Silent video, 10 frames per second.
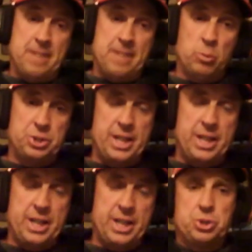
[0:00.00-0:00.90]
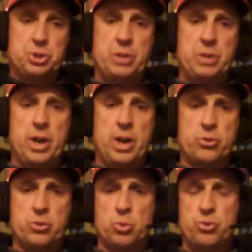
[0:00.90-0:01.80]
and we'll see what other
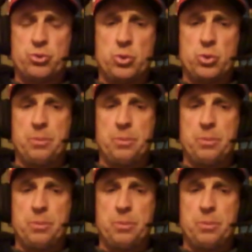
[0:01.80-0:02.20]
schools do on it.